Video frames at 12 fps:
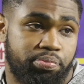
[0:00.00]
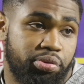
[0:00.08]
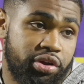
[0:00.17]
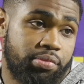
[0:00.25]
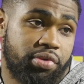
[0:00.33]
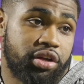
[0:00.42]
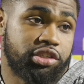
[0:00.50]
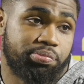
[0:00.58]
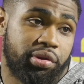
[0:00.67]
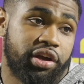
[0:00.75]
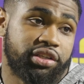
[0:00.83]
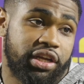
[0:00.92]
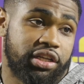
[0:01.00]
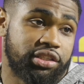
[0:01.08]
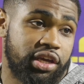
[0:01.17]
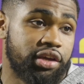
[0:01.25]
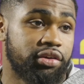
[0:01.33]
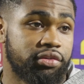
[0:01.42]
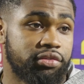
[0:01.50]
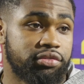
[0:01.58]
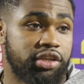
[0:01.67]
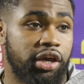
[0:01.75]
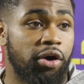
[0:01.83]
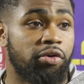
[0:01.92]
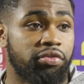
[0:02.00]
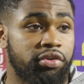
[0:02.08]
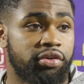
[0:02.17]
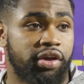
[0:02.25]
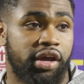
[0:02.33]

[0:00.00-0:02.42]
pretty much players had to take over.